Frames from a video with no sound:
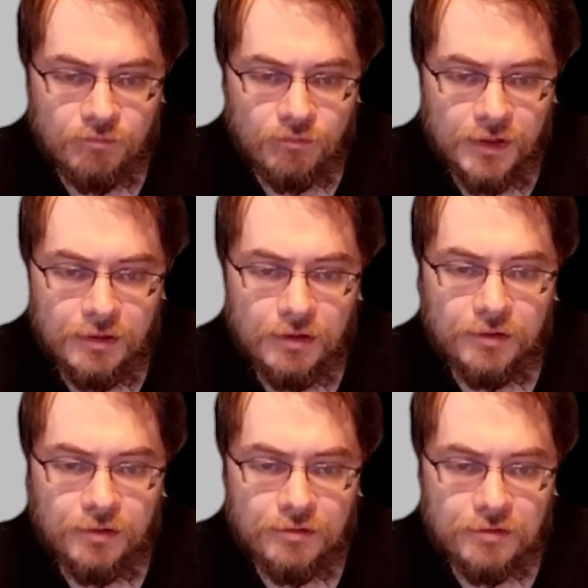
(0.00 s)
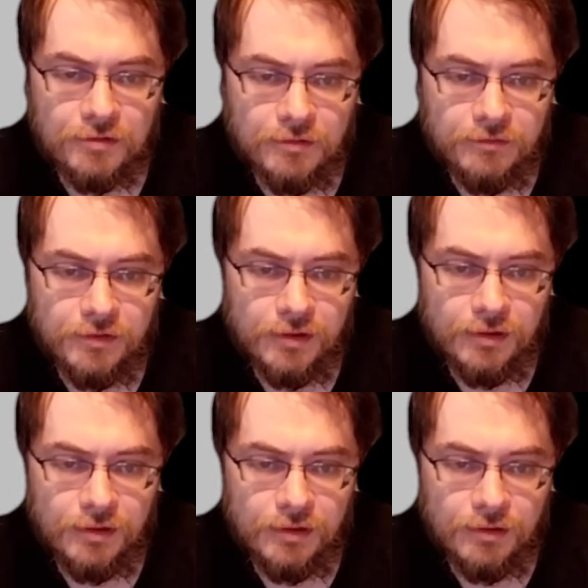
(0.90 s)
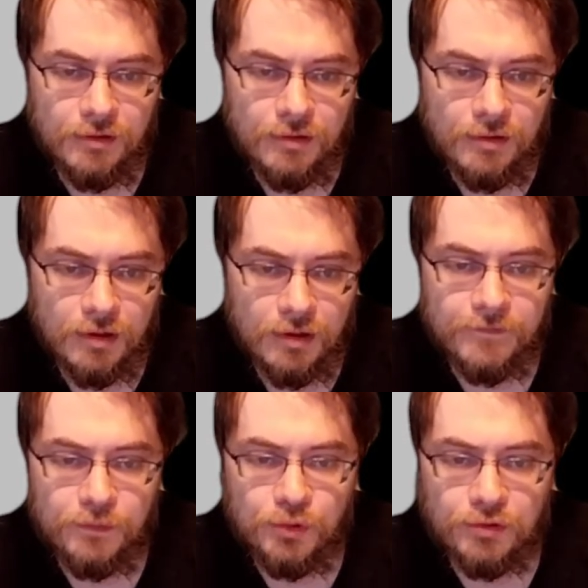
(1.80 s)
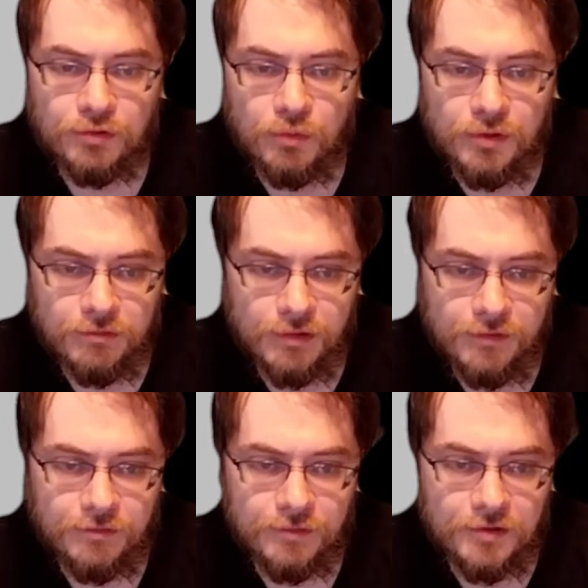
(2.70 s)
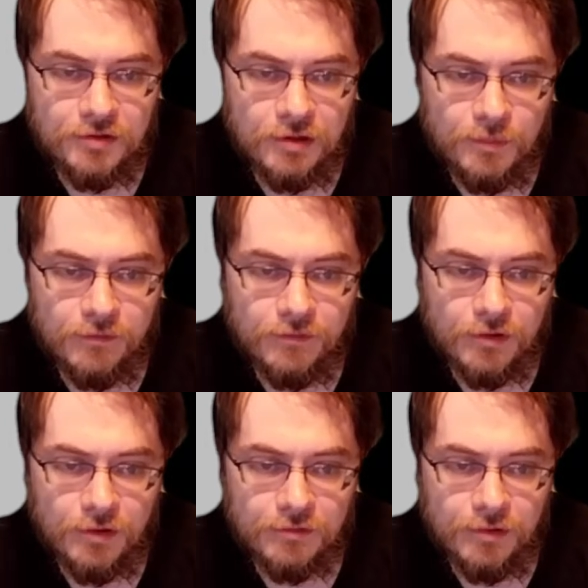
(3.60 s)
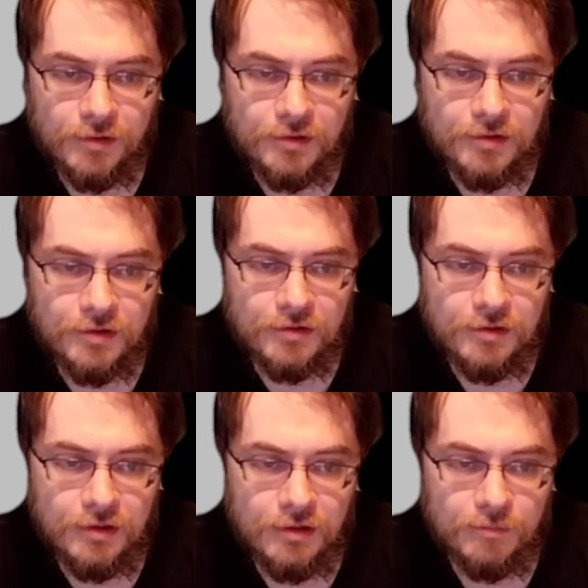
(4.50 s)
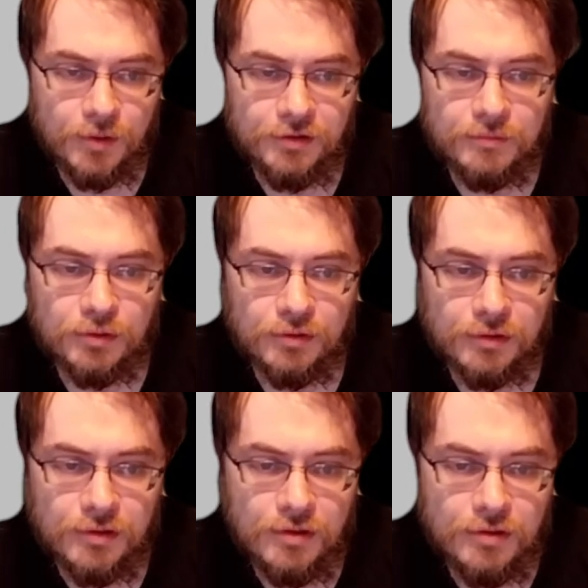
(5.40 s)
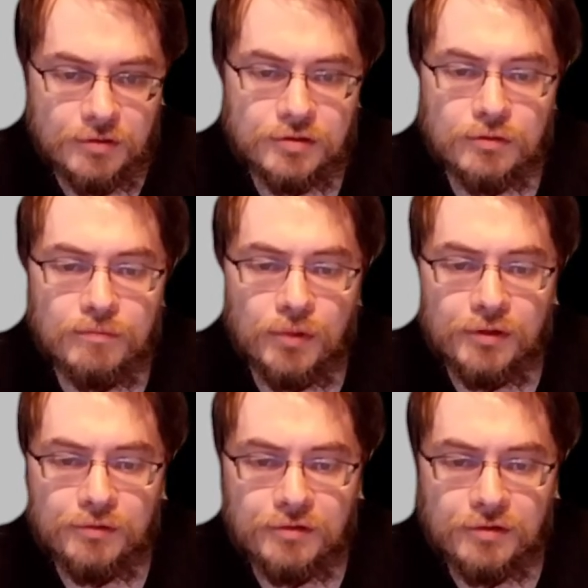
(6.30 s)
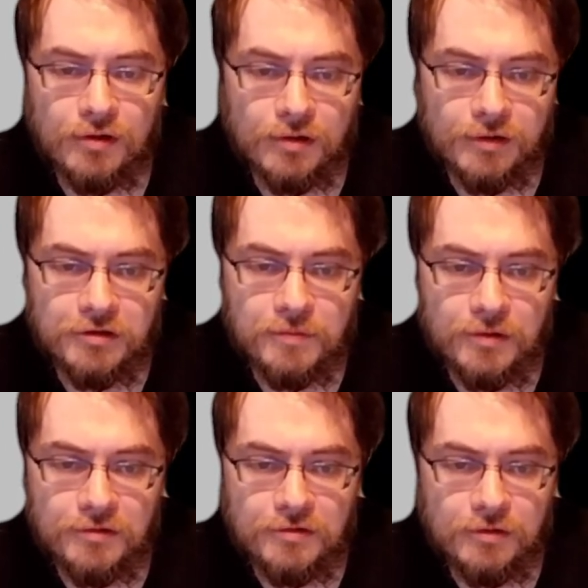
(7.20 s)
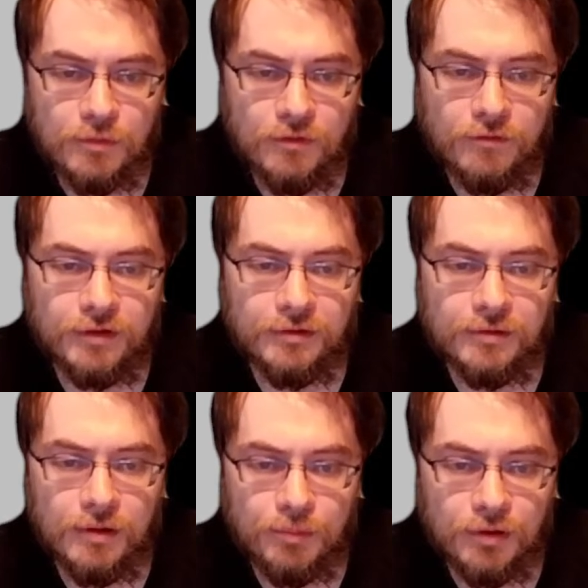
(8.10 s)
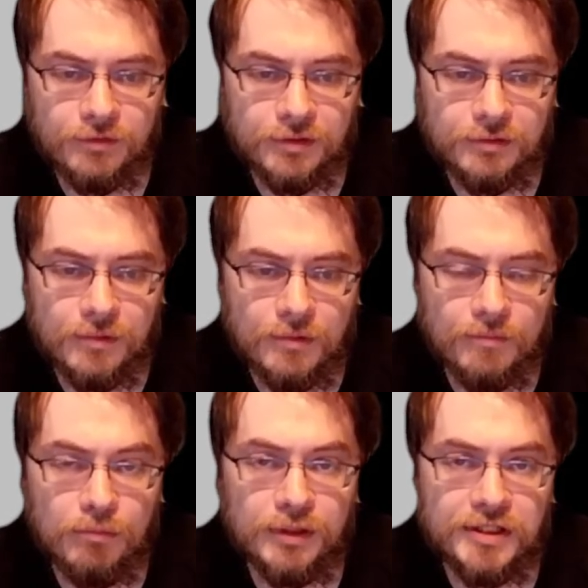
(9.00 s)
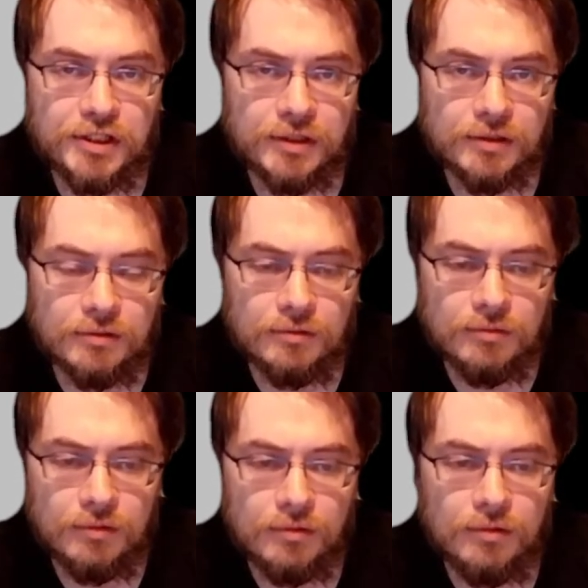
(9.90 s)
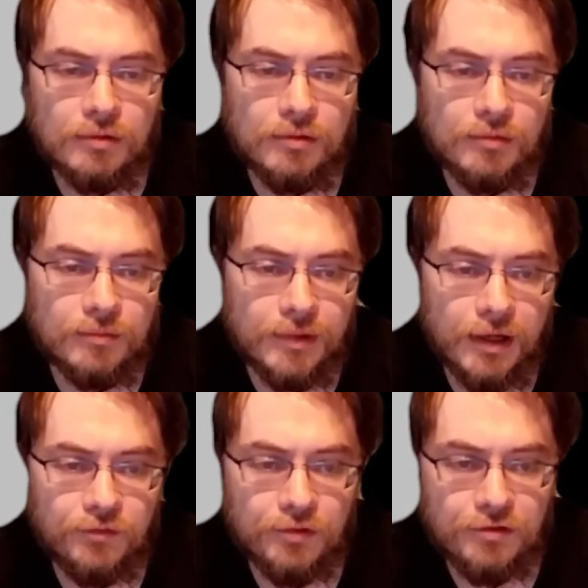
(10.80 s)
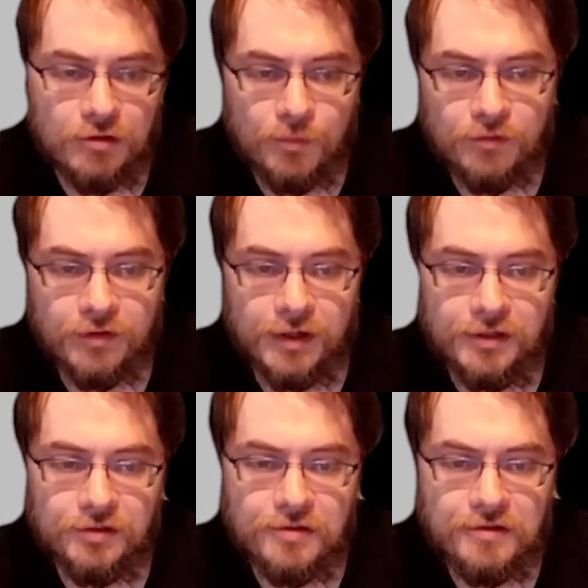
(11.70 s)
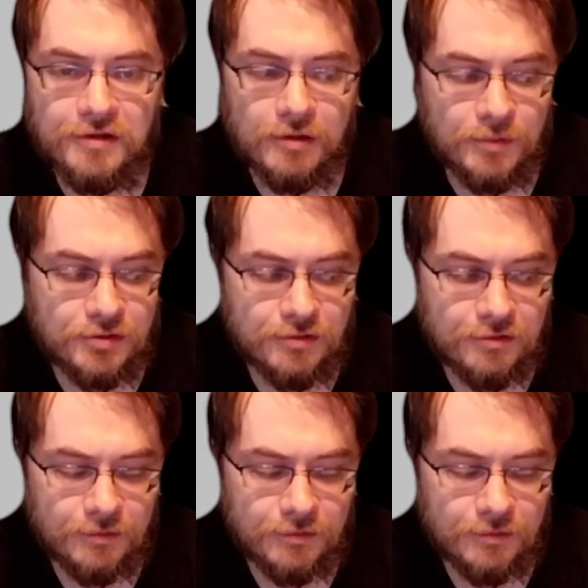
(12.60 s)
An aerial survey of 320 reefs from the tip of Australia to the city of Bundaberg showed most are experiencing prevalent bleaching after a summer of heightened sea temperatures.